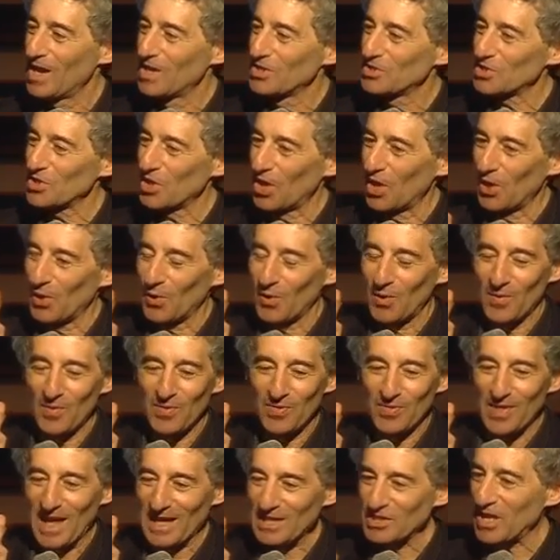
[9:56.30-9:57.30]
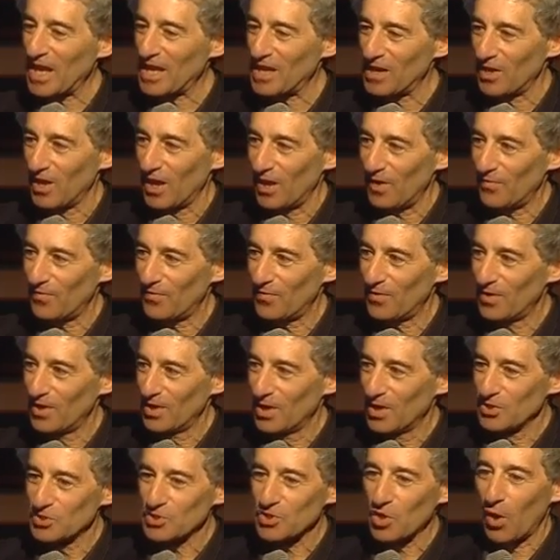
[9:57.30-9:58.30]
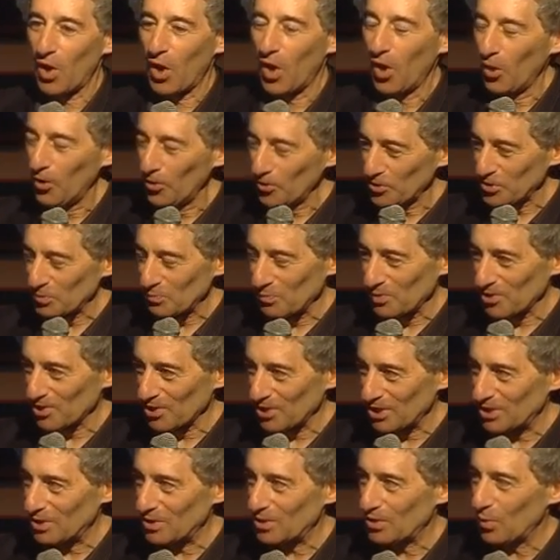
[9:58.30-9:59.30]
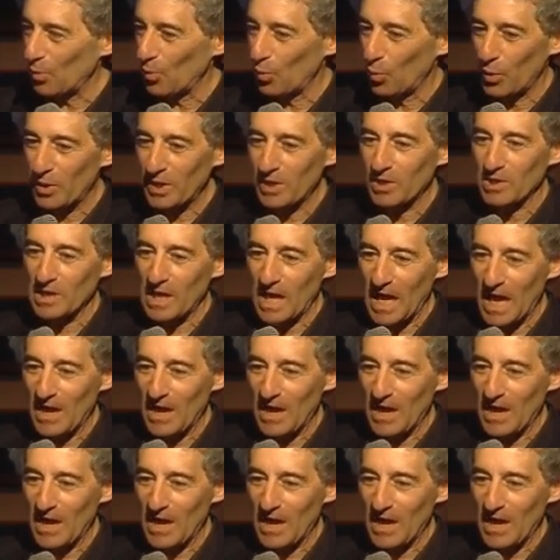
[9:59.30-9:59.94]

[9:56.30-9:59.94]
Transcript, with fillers: So that's not enough. So ultimately, we're going to